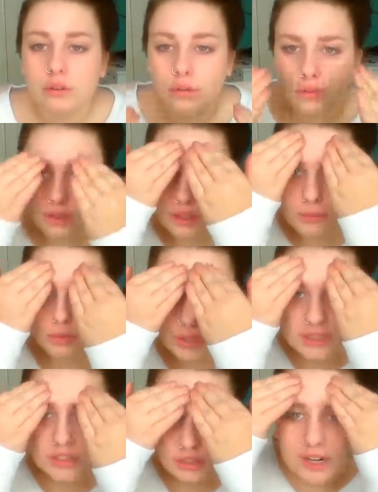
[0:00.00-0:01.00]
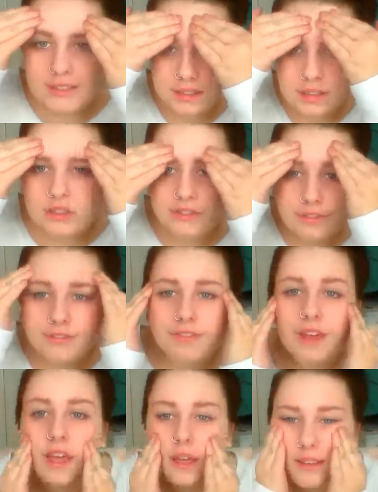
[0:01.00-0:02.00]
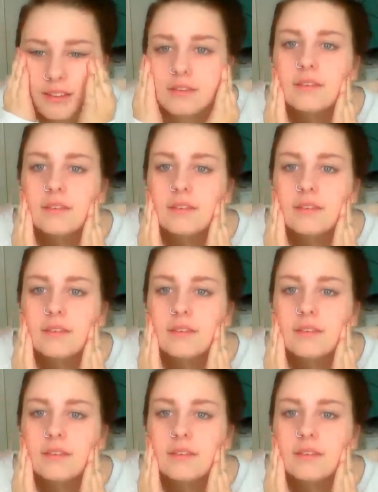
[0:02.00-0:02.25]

really moisturises your face